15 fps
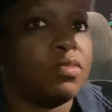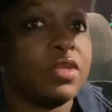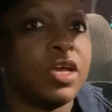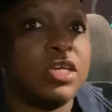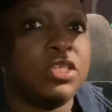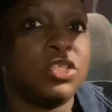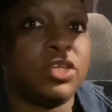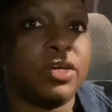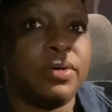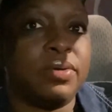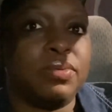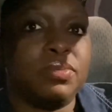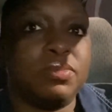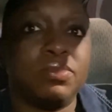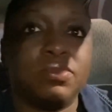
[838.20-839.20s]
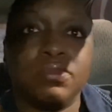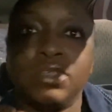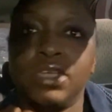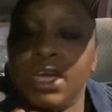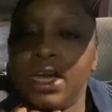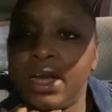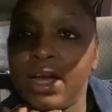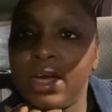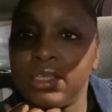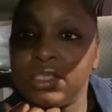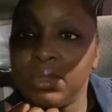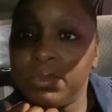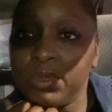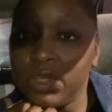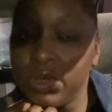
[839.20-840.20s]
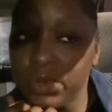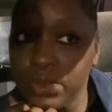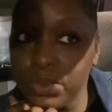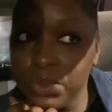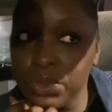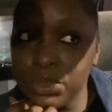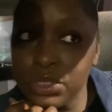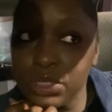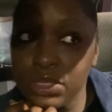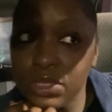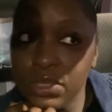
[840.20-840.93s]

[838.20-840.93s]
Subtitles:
So yeah, I got some of those.